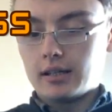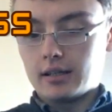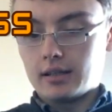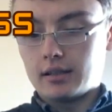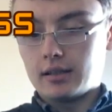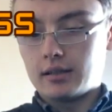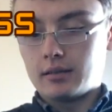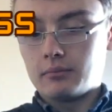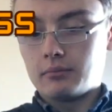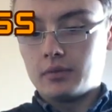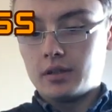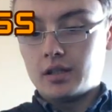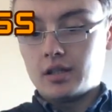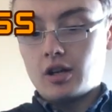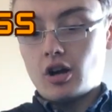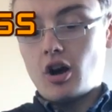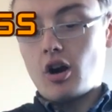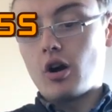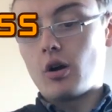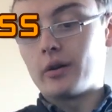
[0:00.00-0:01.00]

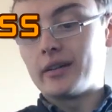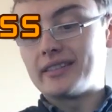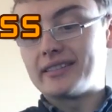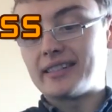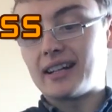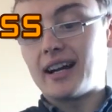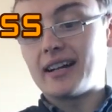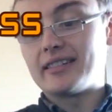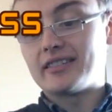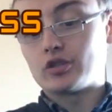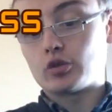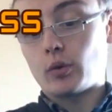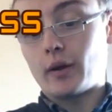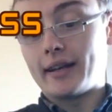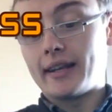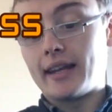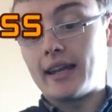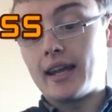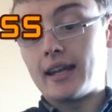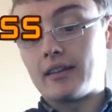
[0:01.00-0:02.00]
Oh, it's size
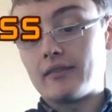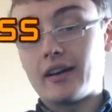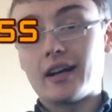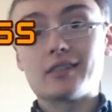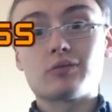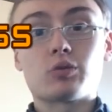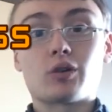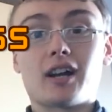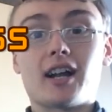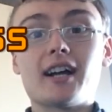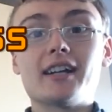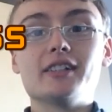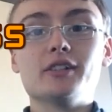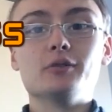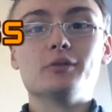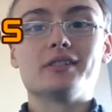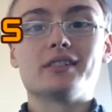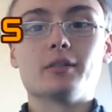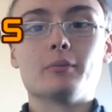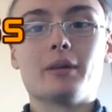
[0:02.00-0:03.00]
28. That's what I
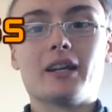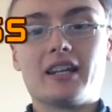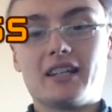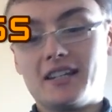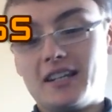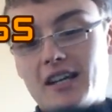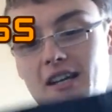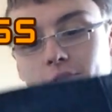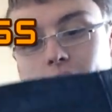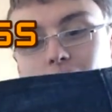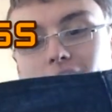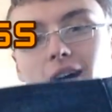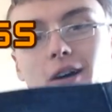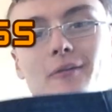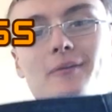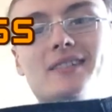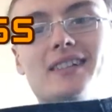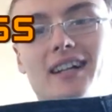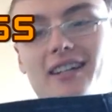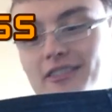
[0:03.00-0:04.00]
used to be, but
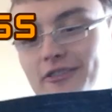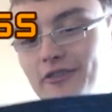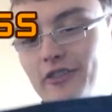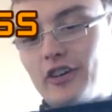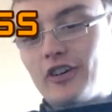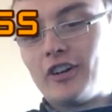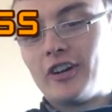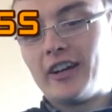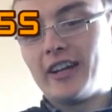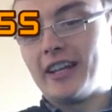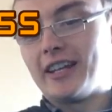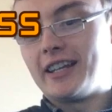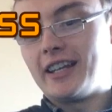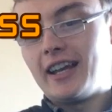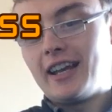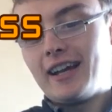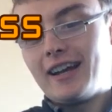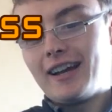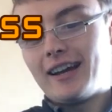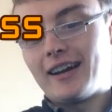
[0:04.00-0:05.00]
now I'm size 30.
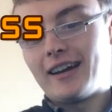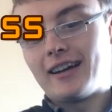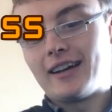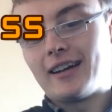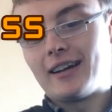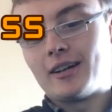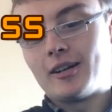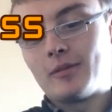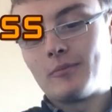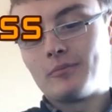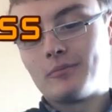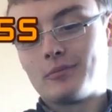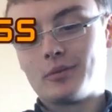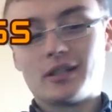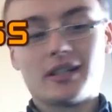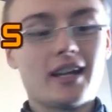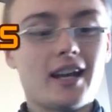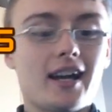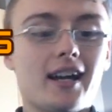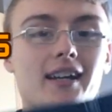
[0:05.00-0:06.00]

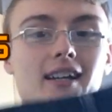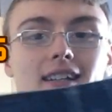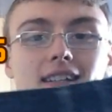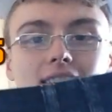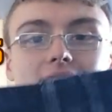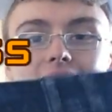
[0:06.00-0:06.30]
But yeah,